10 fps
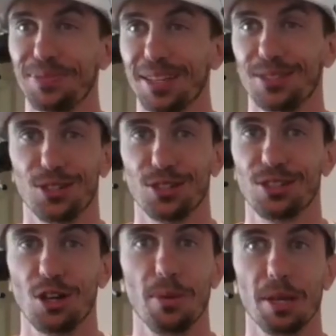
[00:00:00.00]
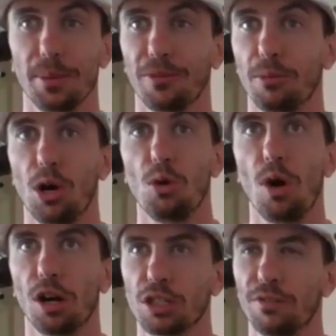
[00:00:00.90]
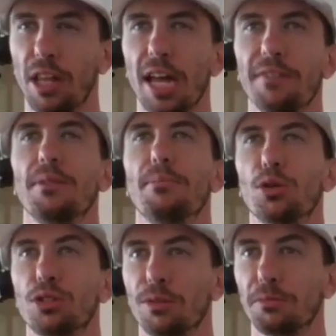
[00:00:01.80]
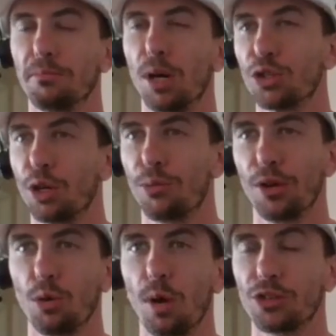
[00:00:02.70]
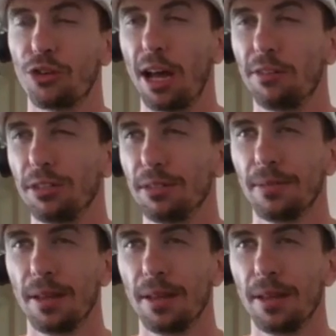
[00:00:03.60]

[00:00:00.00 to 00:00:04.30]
because there's just so many people from all walks of life, and most are most are pretty well traveled